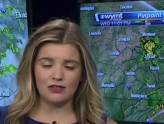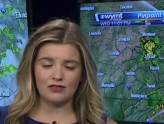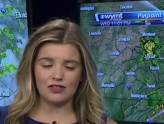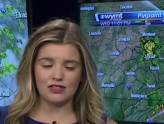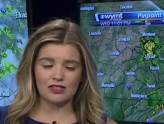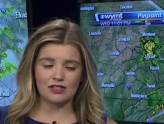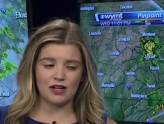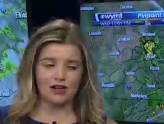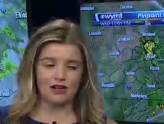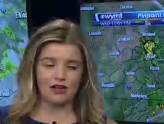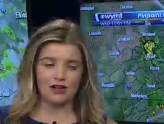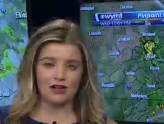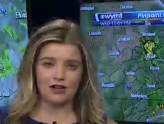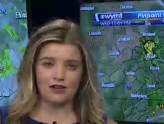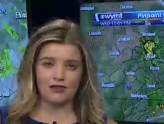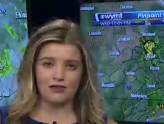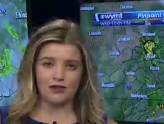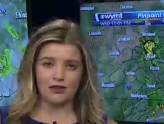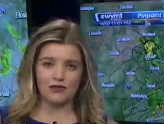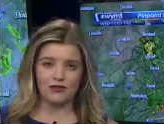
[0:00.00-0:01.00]
of us got in on a
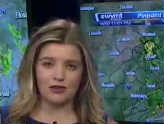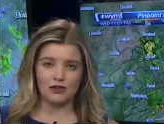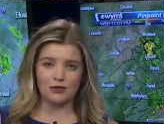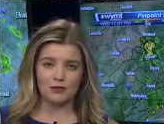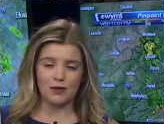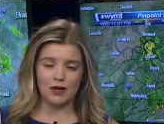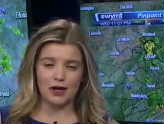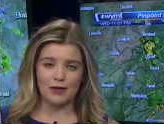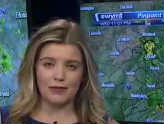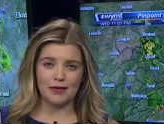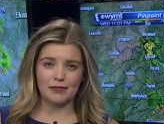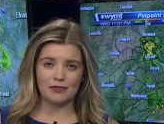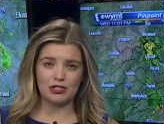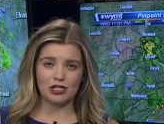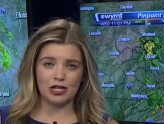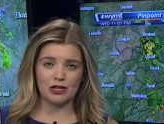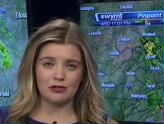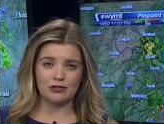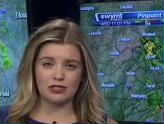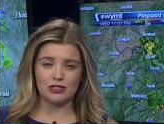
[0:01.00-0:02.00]
few of those pop-up
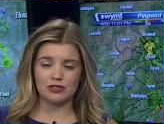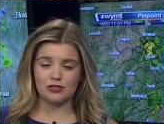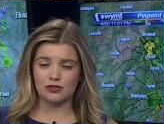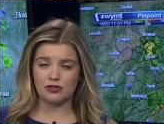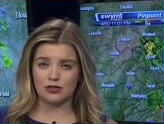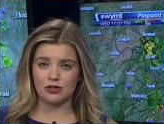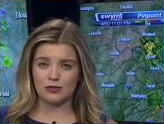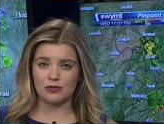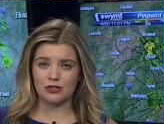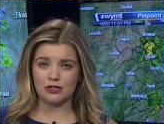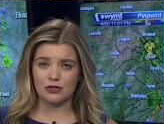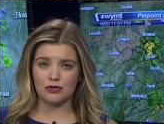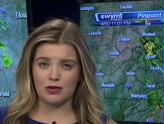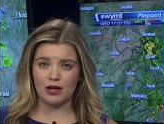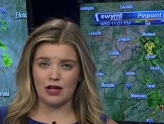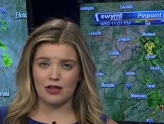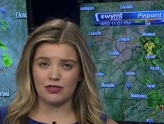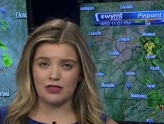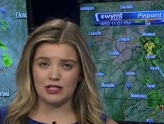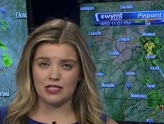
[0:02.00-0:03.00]
showers and storms
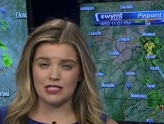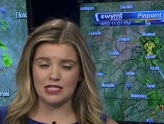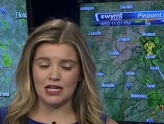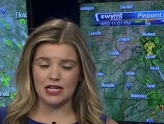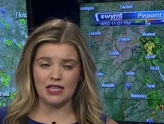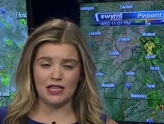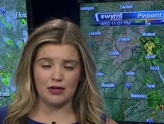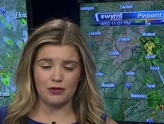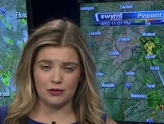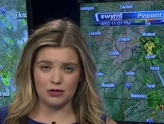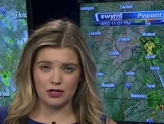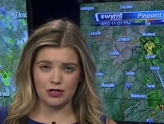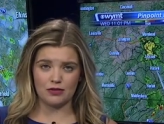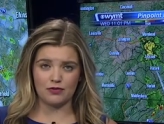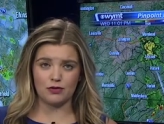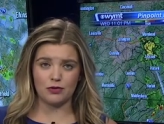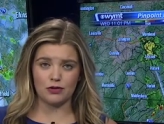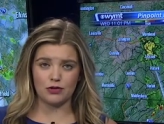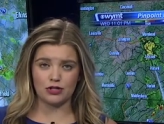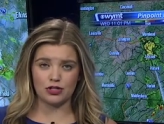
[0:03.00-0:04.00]
throughout the day. They were, of
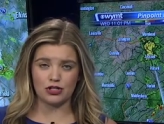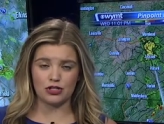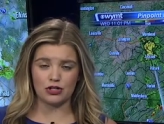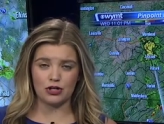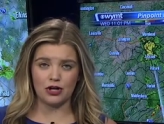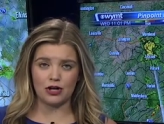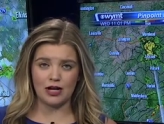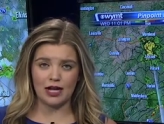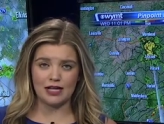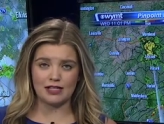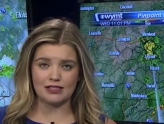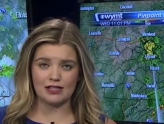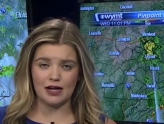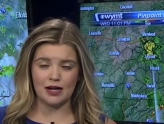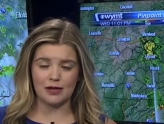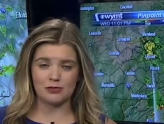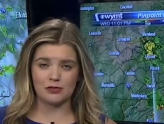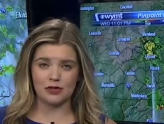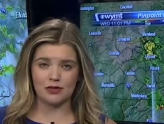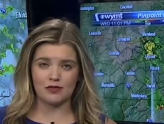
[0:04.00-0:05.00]
course, strong at
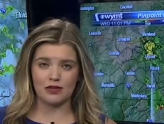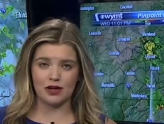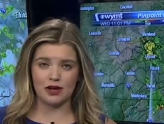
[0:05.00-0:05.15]
times. We even